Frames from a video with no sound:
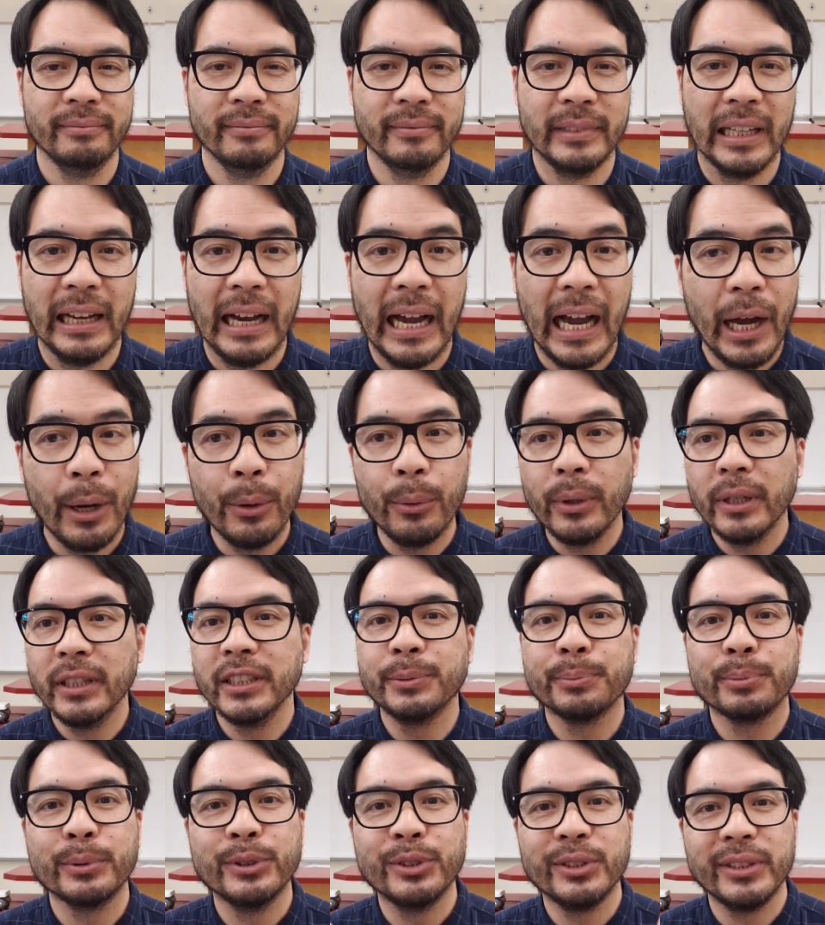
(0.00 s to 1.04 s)
Now, I
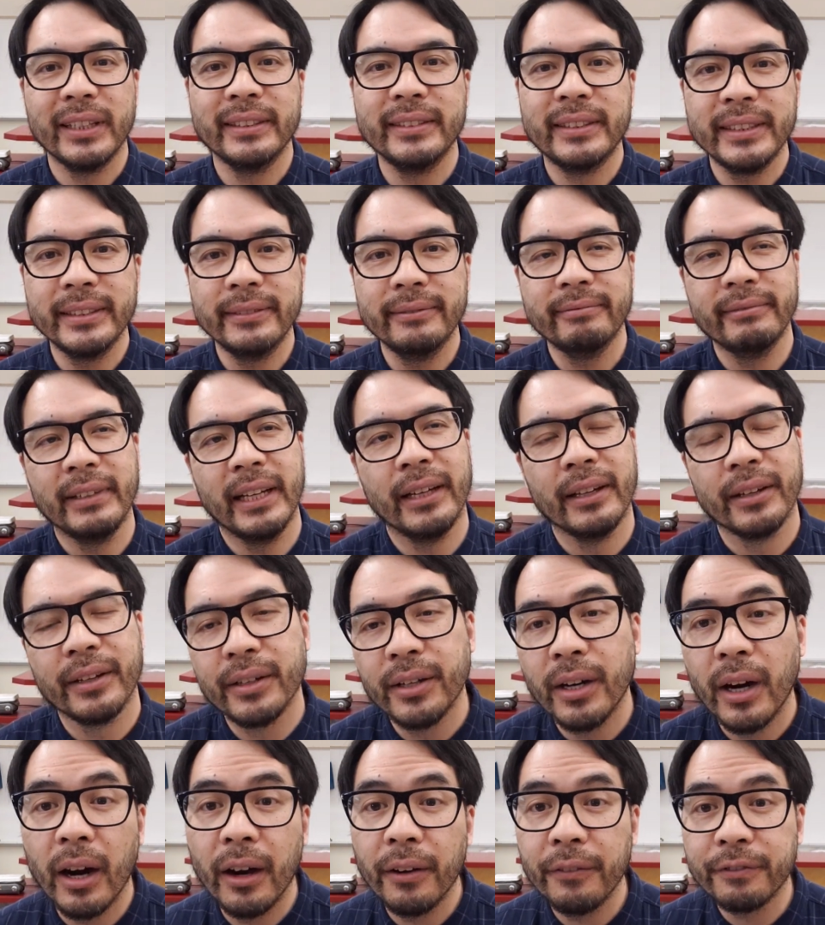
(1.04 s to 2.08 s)
was presenting at a
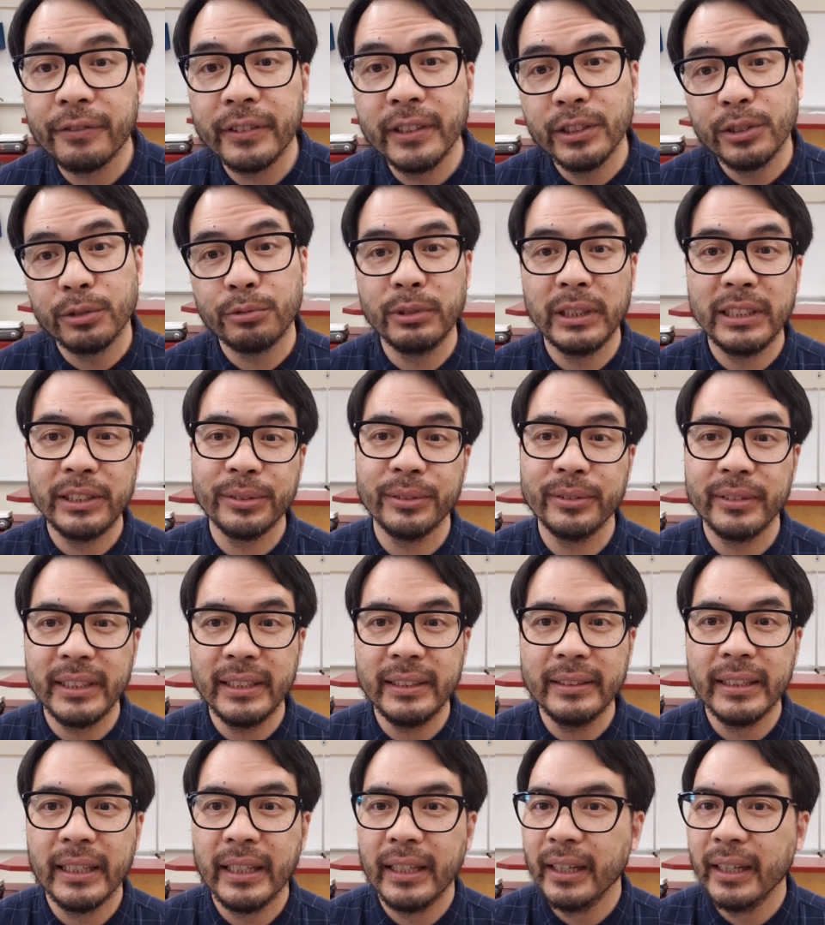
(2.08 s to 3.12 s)
conference recently